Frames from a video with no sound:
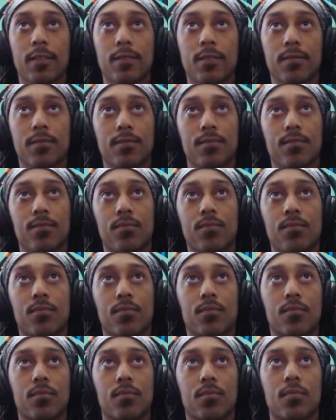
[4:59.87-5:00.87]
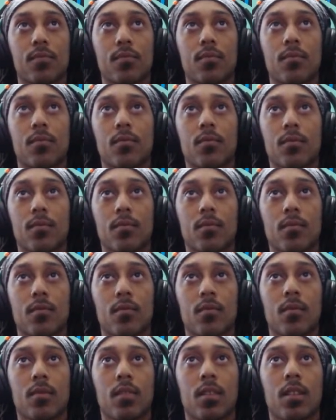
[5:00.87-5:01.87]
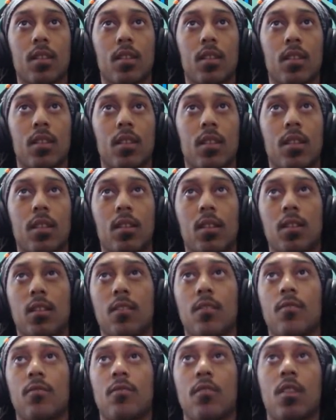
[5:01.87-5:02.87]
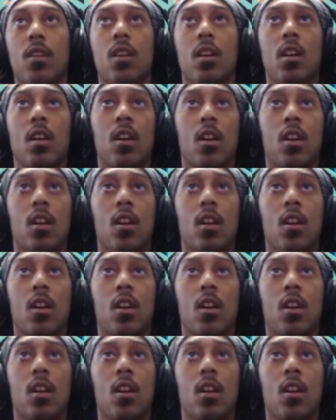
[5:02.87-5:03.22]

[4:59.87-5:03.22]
No one is speaking in this clip.